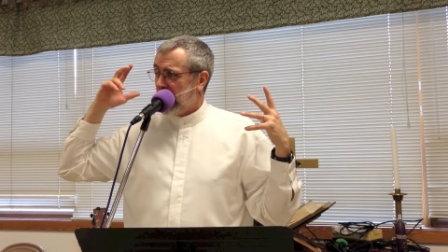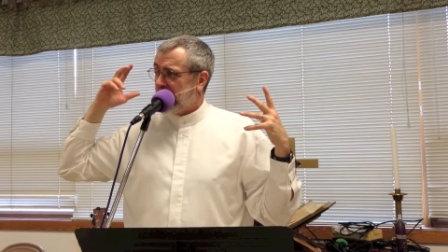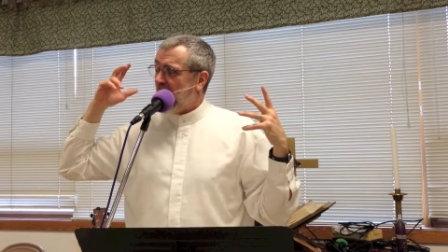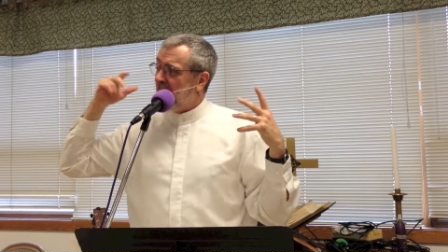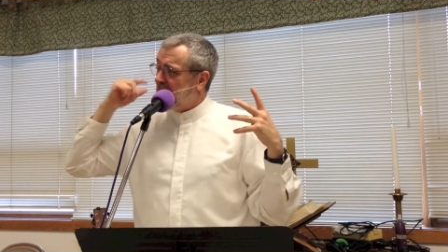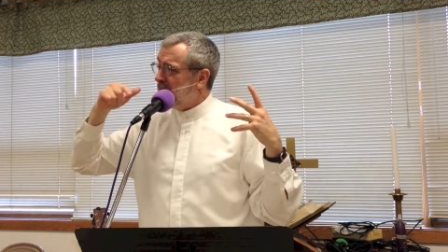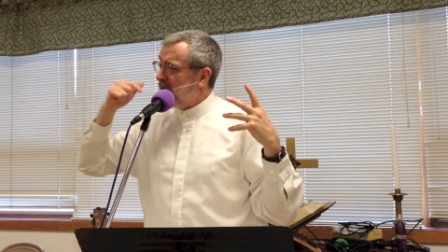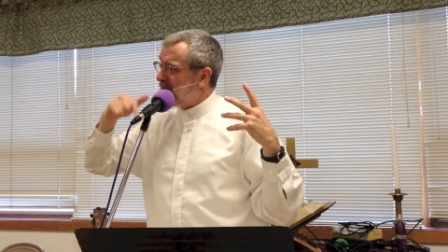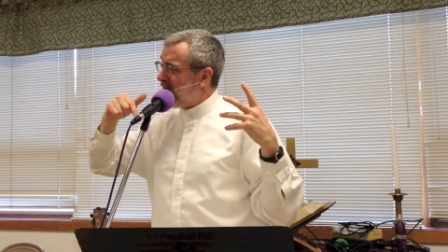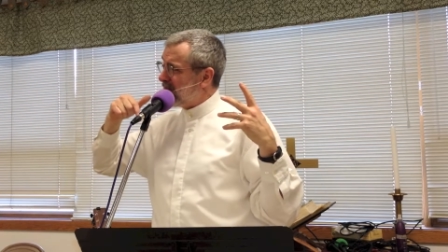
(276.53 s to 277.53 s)
Now, I don't know
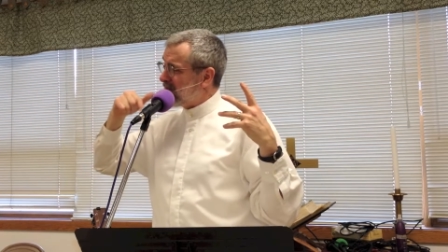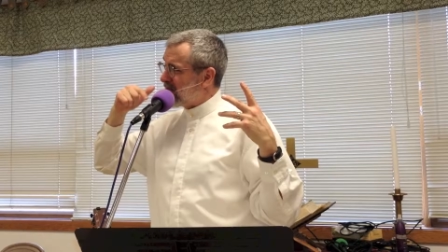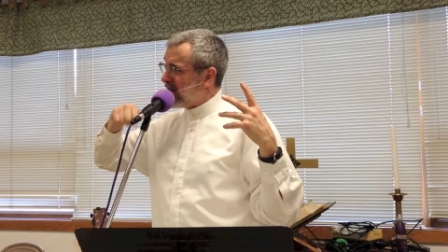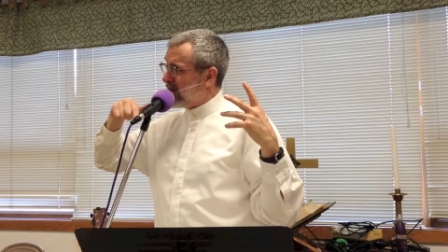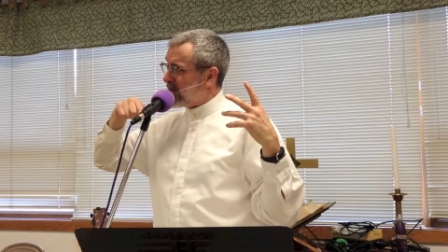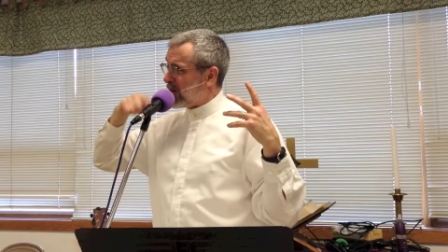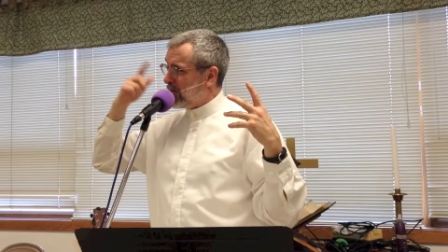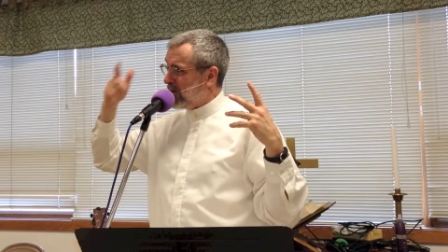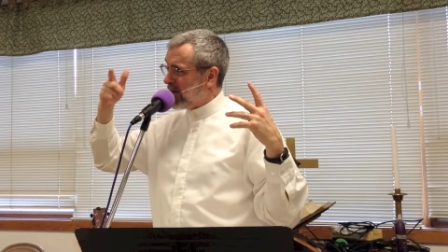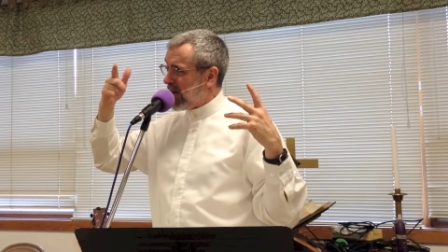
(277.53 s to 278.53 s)
if that is intended to
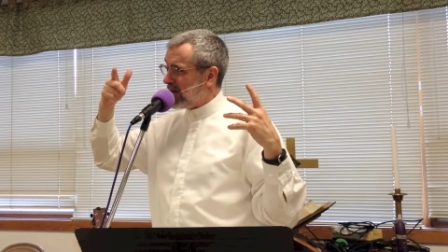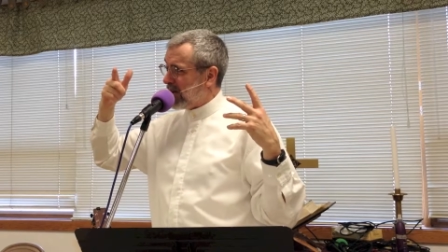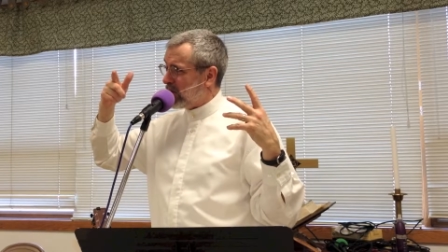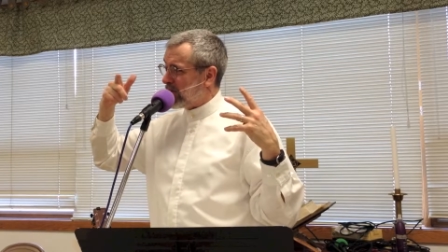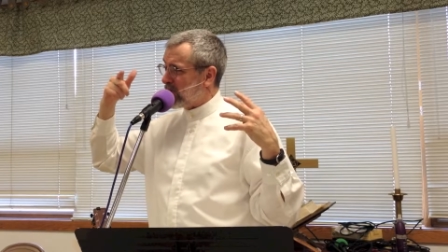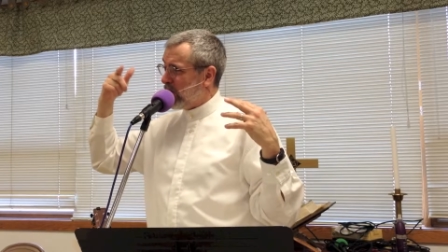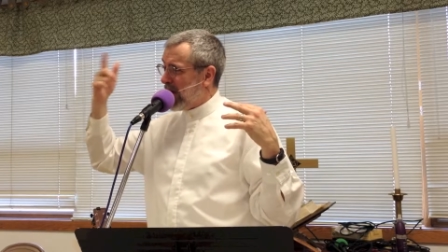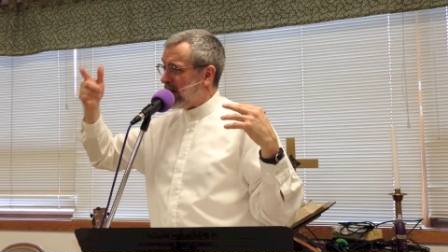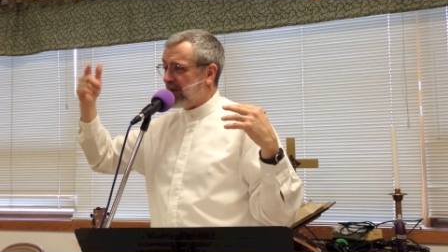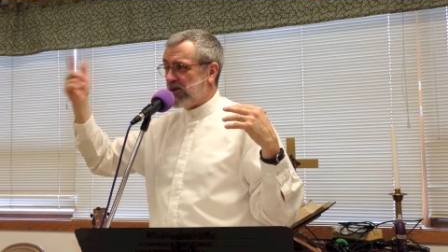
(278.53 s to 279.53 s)
communicate that it was
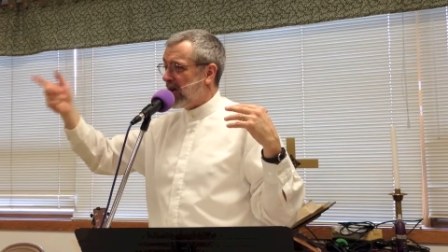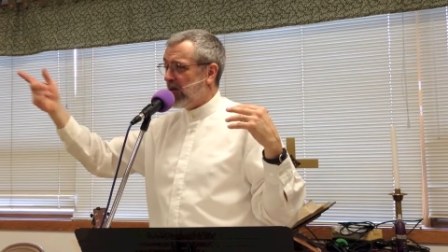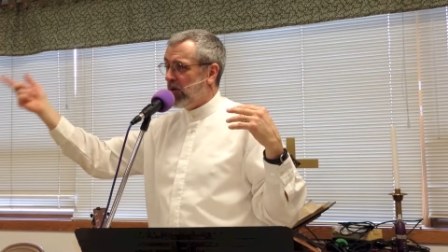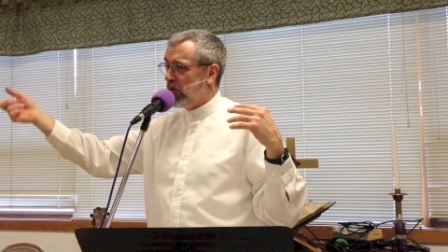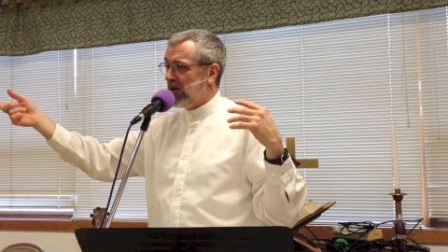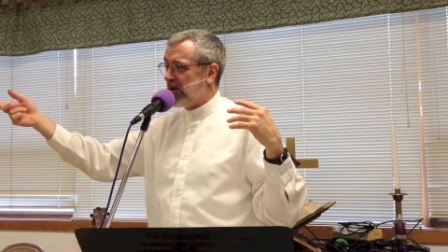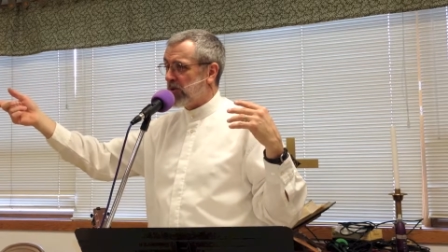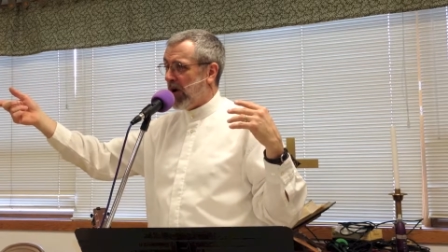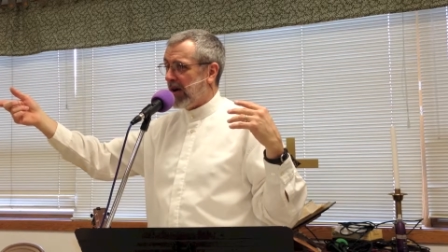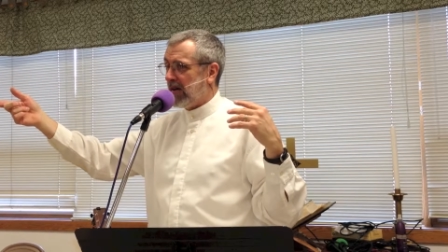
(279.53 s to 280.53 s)
white, because not all wool
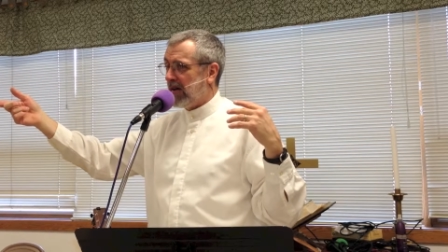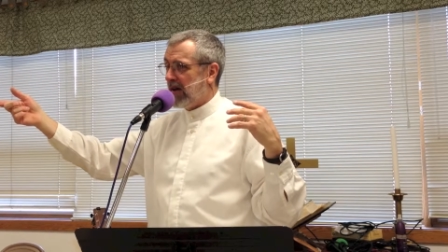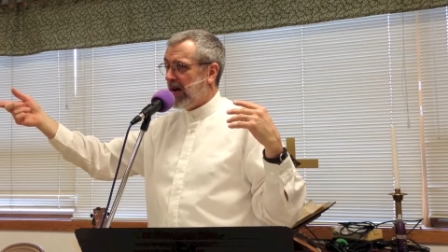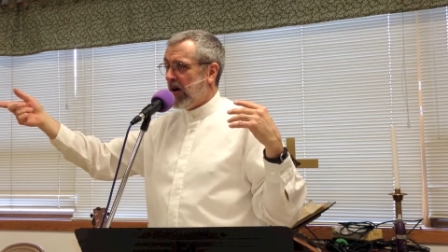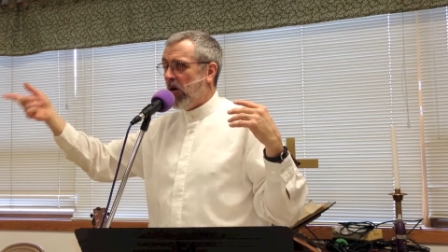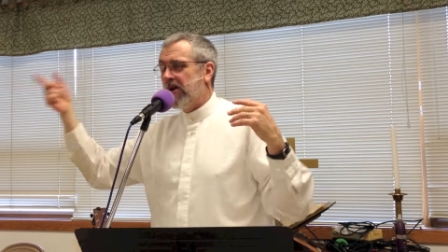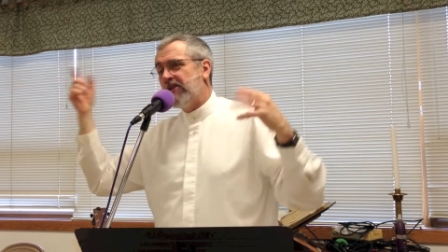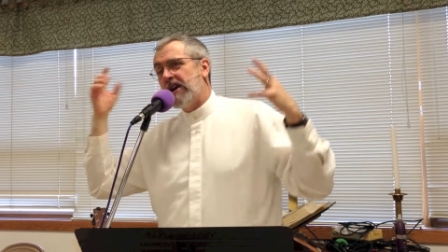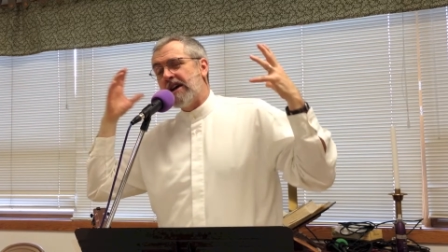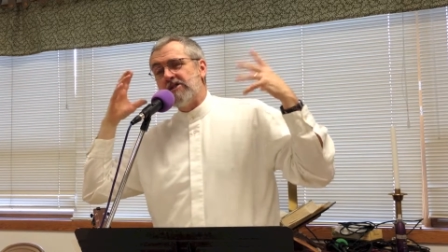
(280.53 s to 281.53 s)
is white, or if
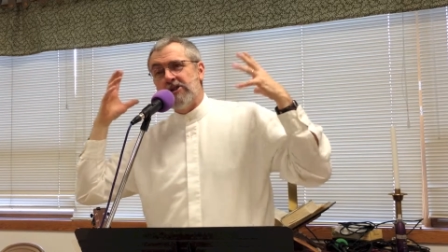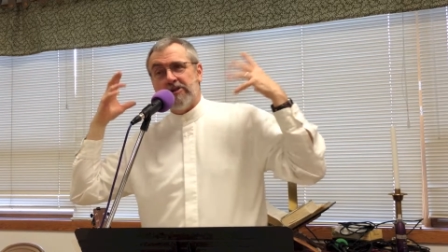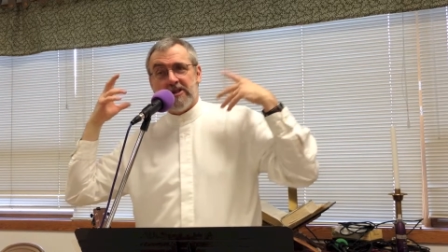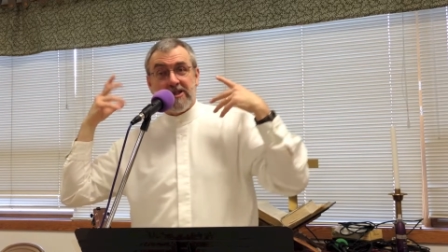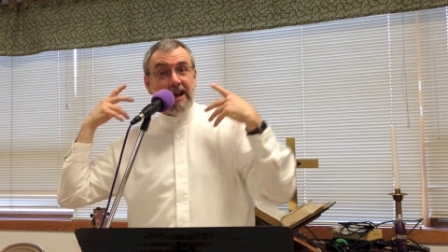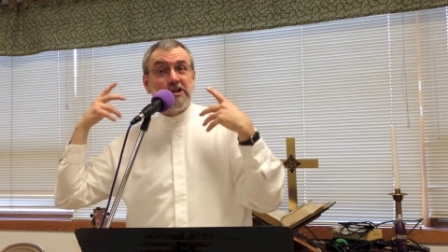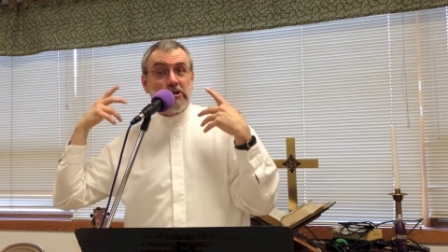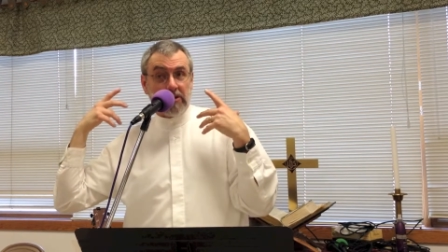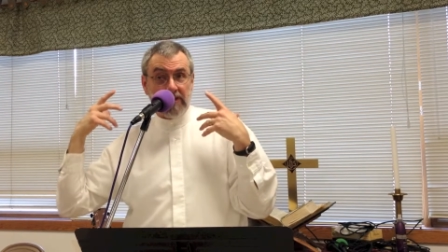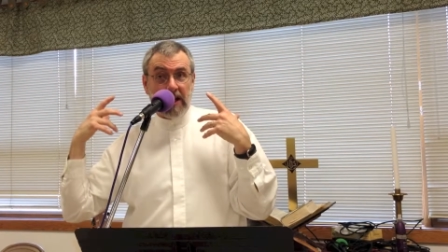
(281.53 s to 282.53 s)
it has to do with the
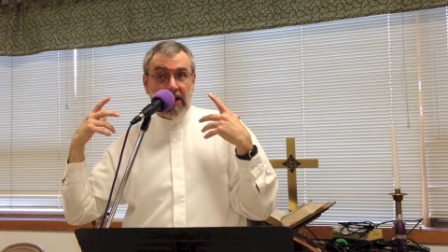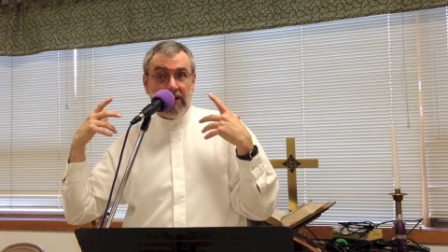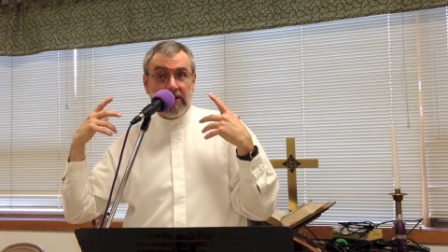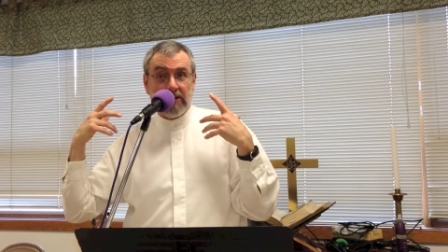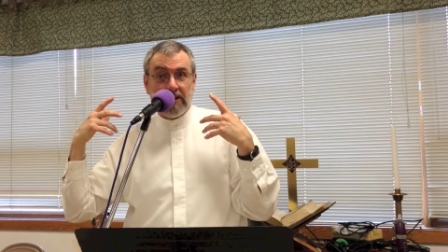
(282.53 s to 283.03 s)
texture of the hair,